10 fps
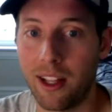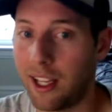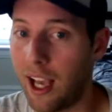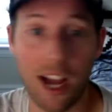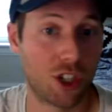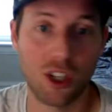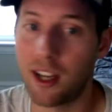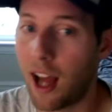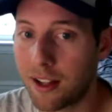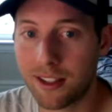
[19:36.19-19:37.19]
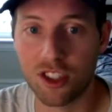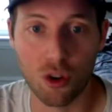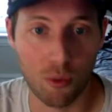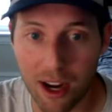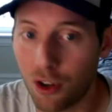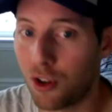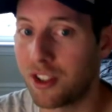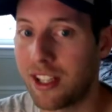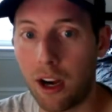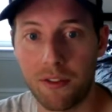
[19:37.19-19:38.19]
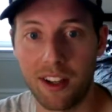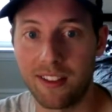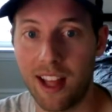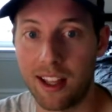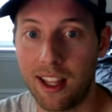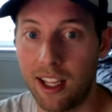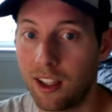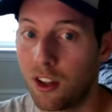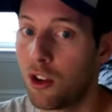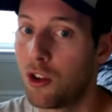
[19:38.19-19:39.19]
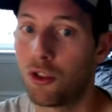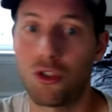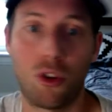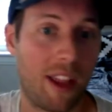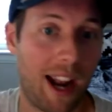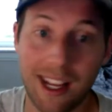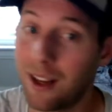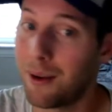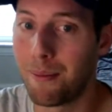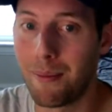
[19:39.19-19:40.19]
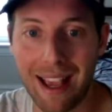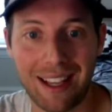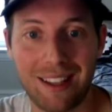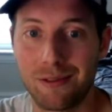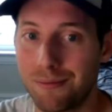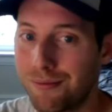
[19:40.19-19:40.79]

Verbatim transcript: like I should not surrender or sacrifice that thing so that I can make